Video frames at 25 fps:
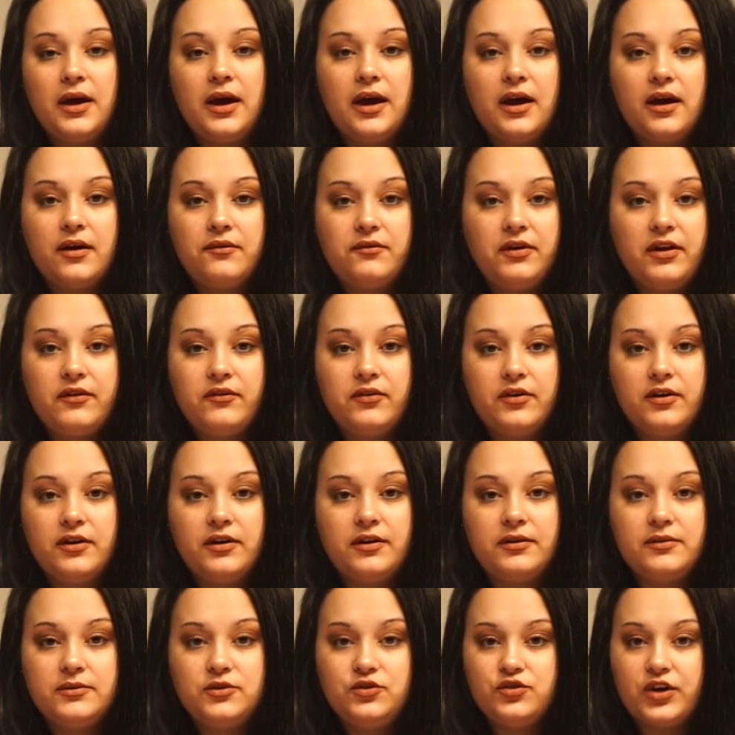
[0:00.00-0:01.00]
I've
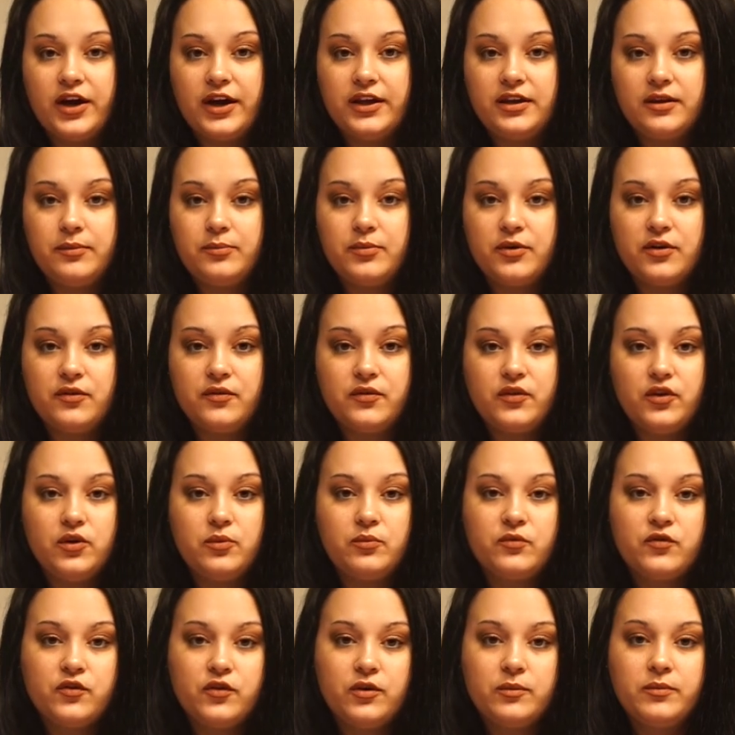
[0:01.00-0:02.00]
never tried a
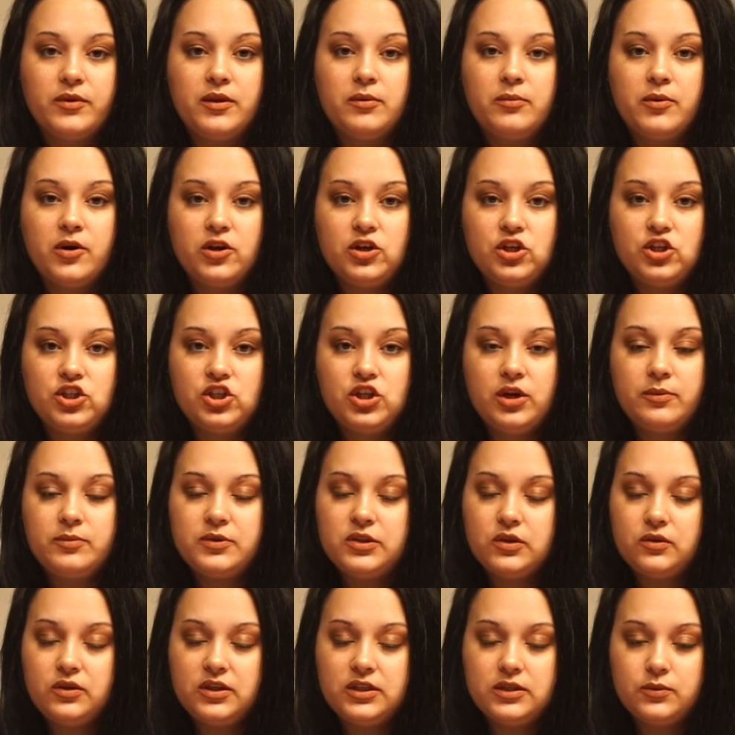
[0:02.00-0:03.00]
perfume from the Body Shop,
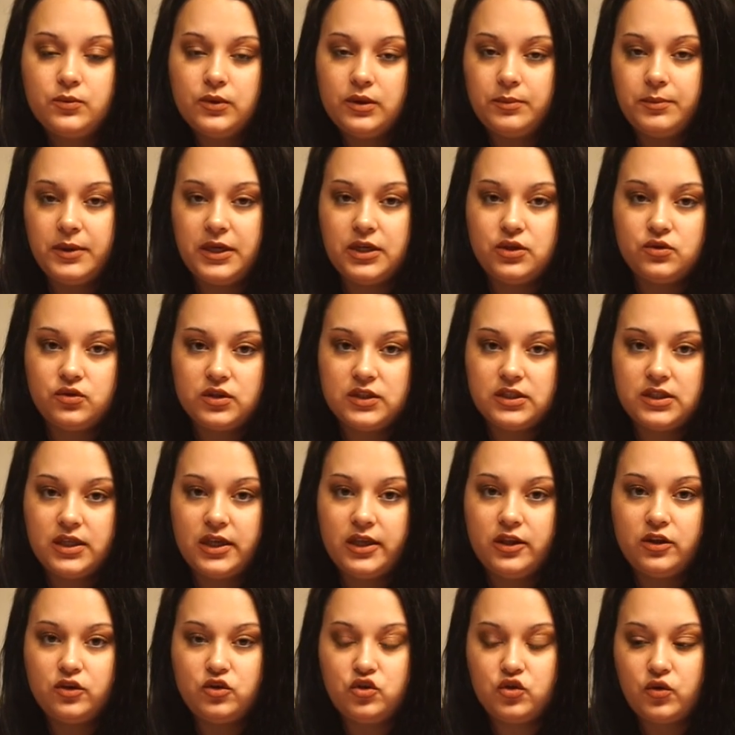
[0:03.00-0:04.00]
so this will be
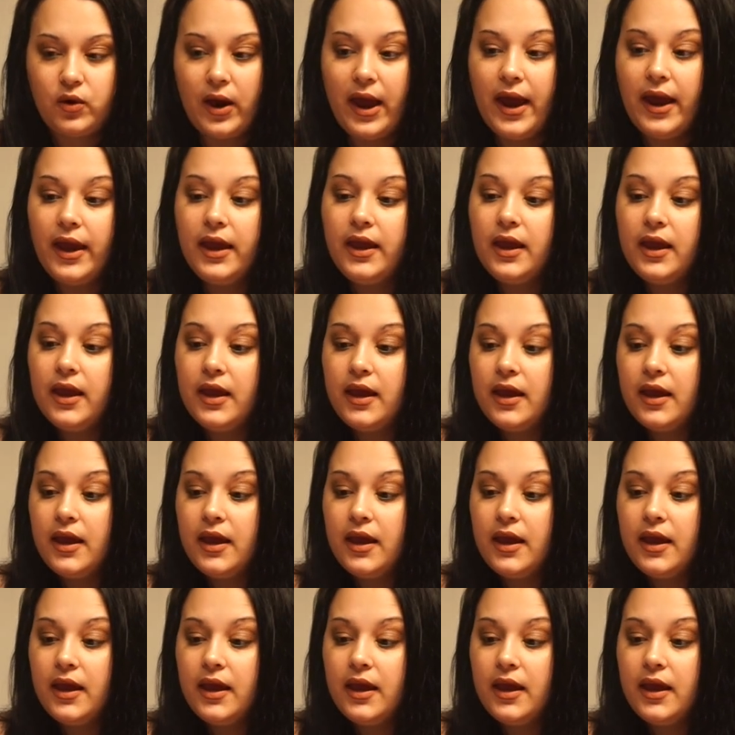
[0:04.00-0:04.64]
interesting to try.